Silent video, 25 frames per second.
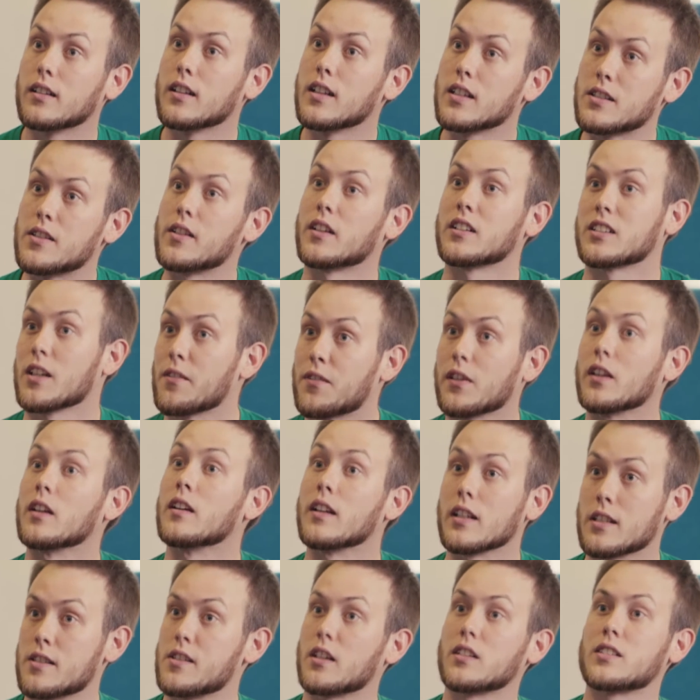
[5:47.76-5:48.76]

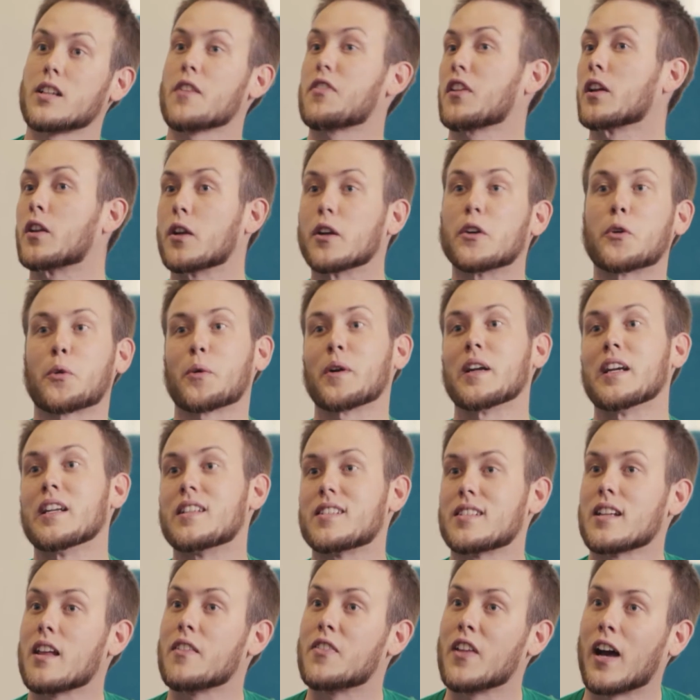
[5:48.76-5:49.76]
Is there something
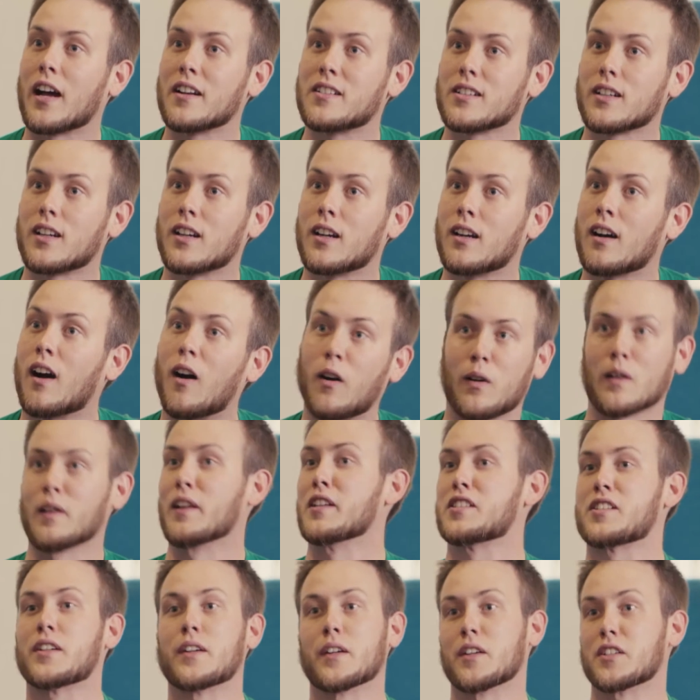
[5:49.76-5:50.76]
concrete that our
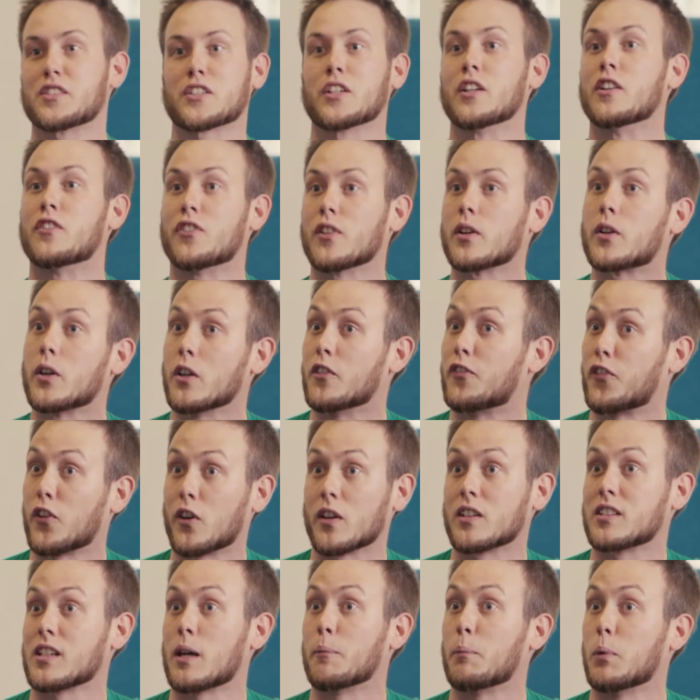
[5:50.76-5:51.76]
listeners could,
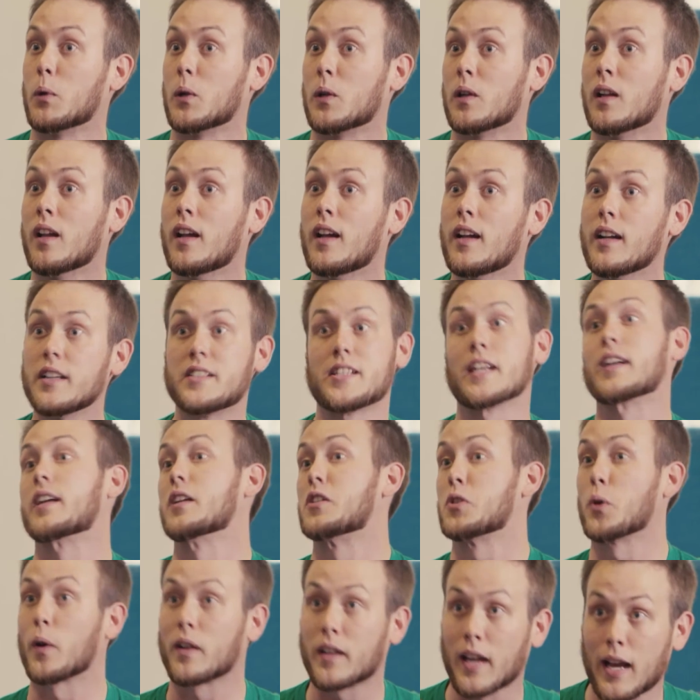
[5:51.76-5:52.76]
for example, take
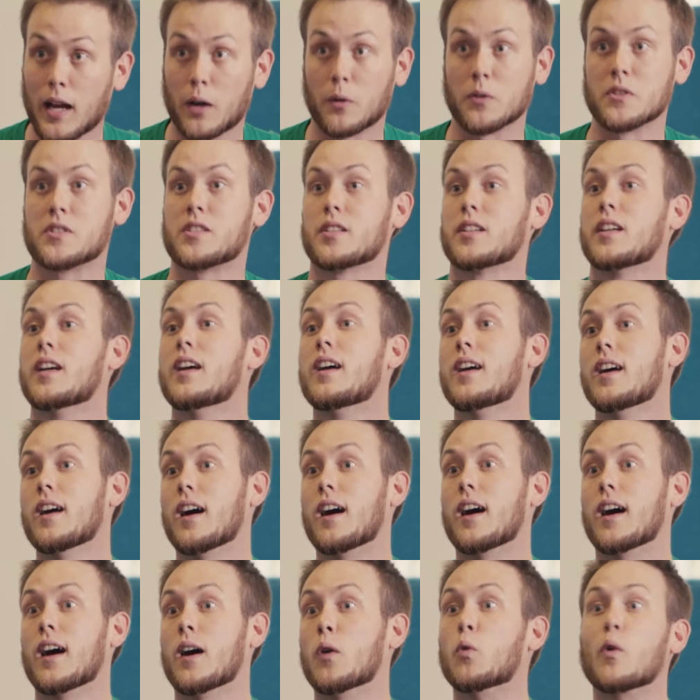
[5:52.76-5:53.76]
into account
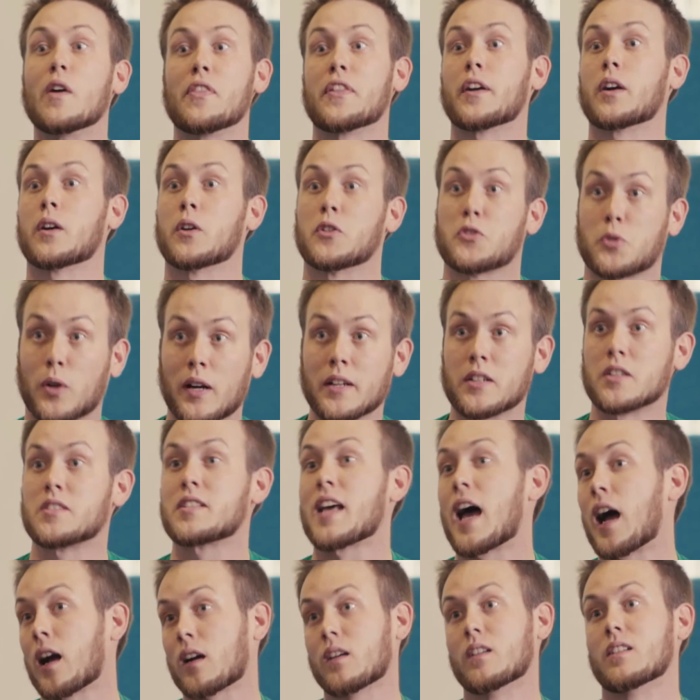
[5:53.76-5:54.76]
when they're trying to
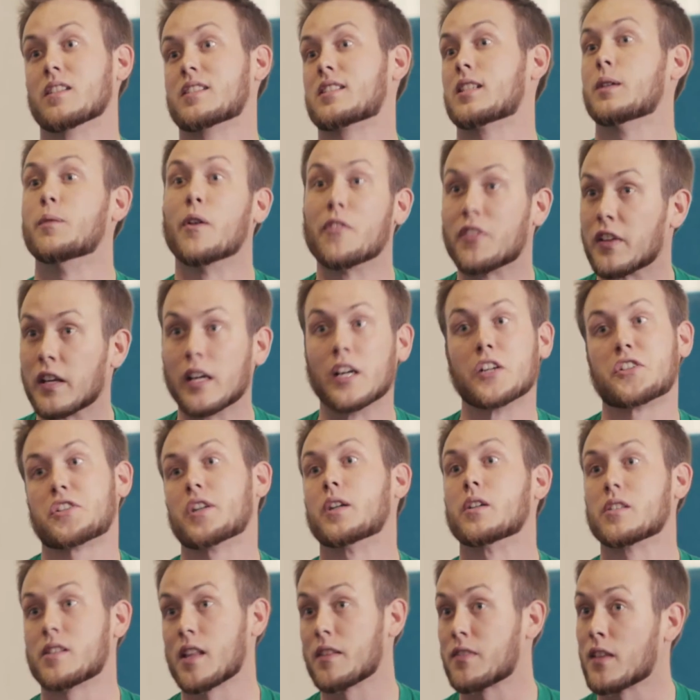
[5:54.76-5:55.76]
tackle some of the
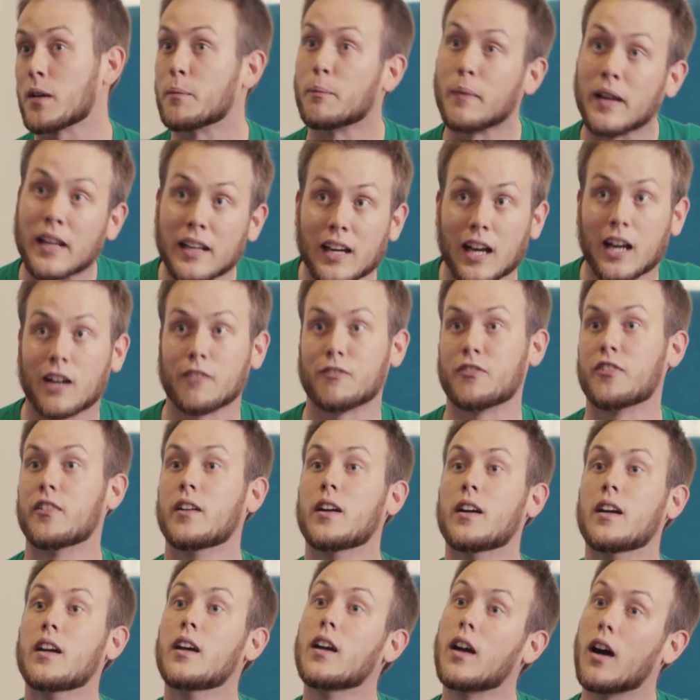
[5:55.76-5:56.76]
issues that they may have
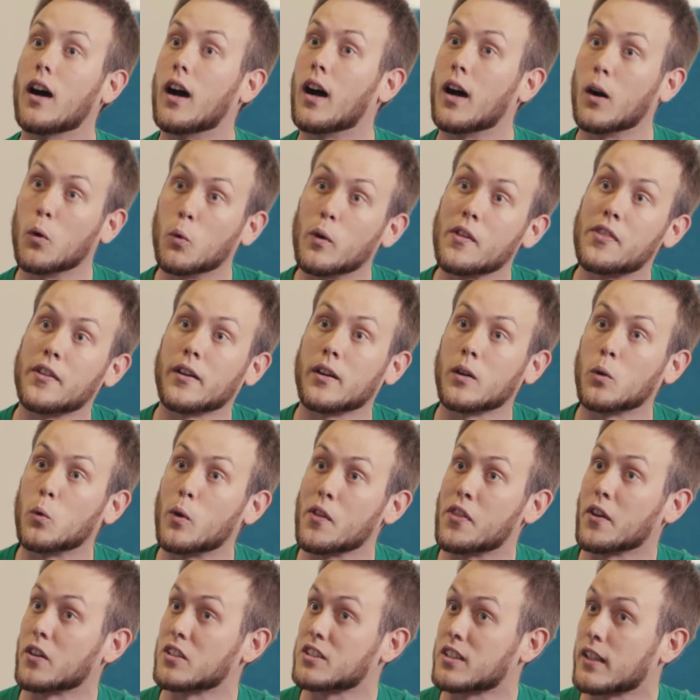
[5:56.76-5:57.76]
with
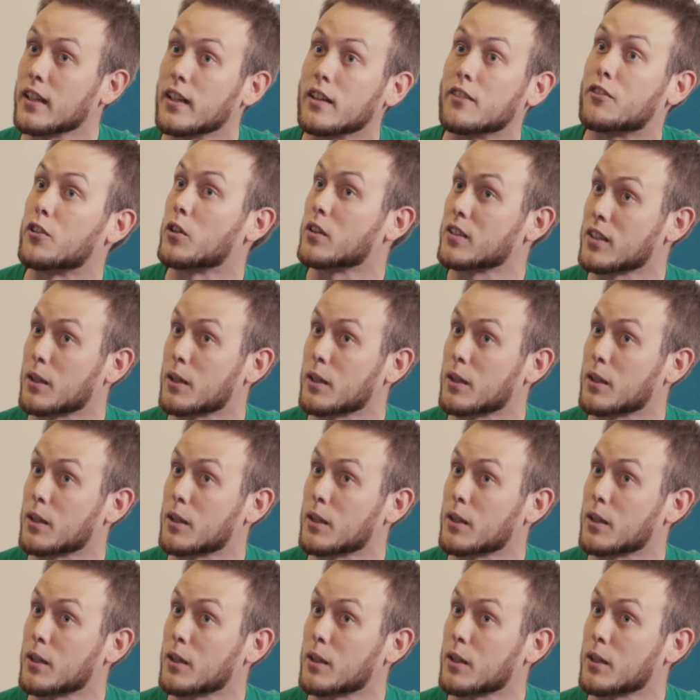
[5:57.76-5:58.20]
their skin, for example?